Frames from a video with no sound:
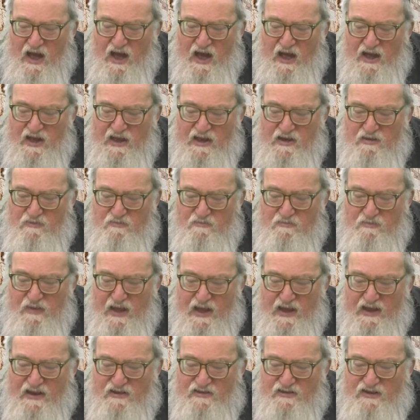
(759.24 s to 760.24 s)
I
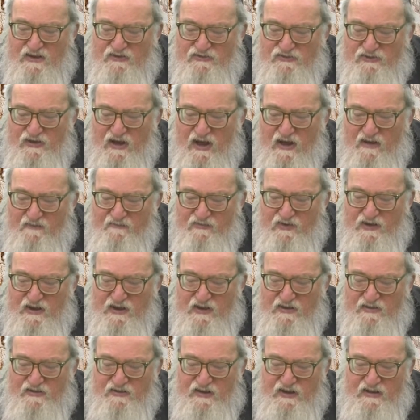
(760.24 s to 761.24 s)
made this
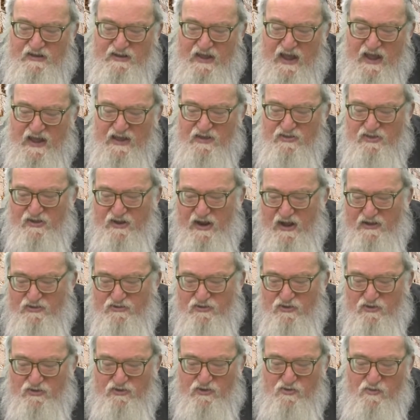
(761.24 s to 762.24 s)
covenant the day that I
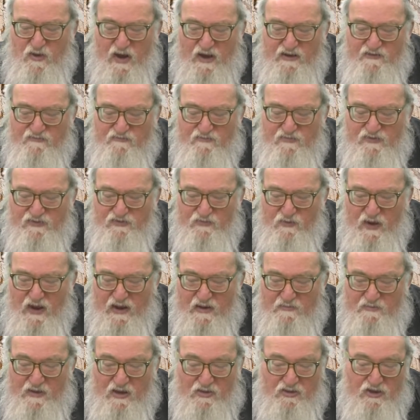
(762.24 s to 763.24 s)
took you out of
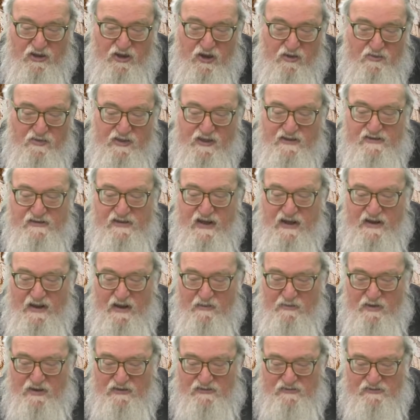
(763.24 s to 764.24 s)
Mitzrayim. Now, l'chari, that's not
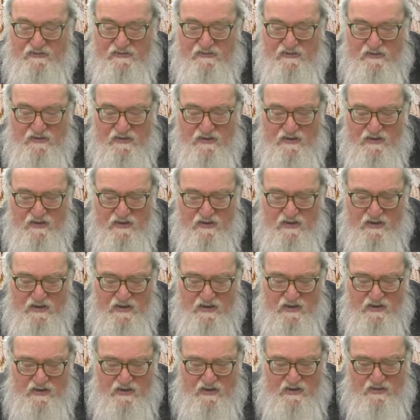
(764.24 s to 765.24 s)
emes.
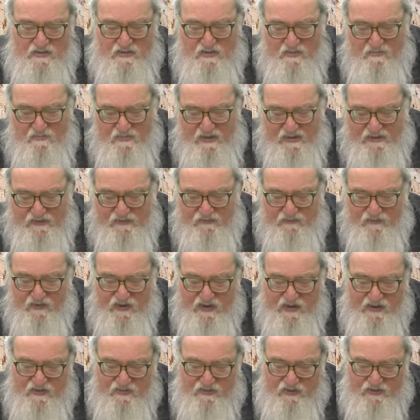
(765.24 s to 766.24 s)
The
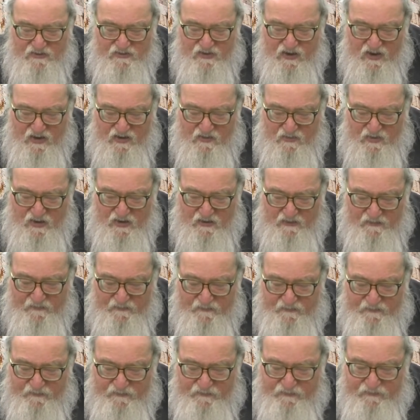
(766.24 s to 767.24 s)
mitzvah in the Torah
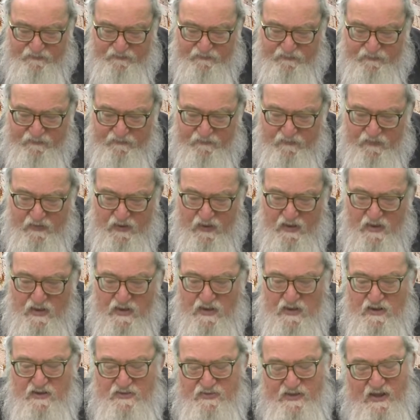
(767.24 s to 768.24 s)

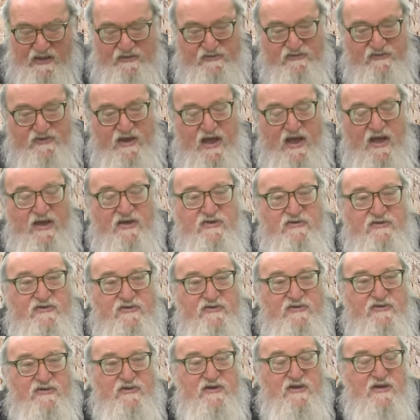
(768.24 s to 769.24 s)
that
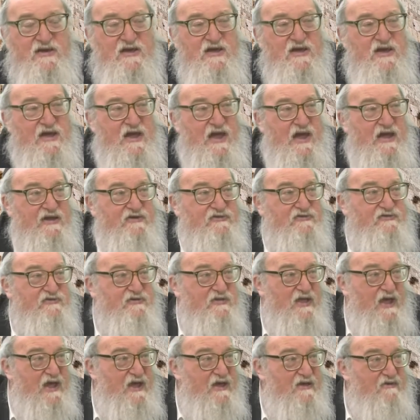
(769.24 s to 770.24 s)
says a
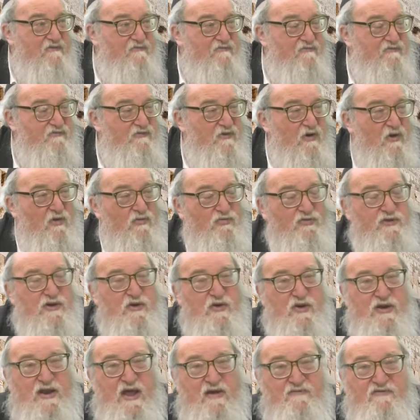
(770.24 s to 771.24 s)
slave,
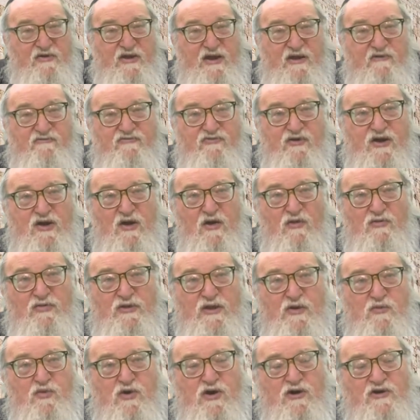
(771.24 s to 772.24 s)
only an Eved Ivri,
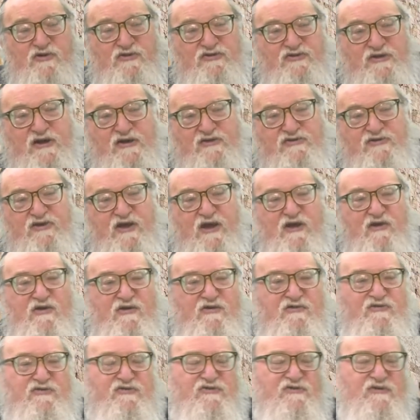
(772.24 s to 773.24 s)
only works 6
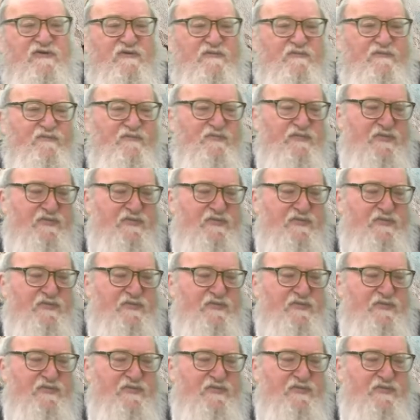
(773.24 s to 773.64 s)
years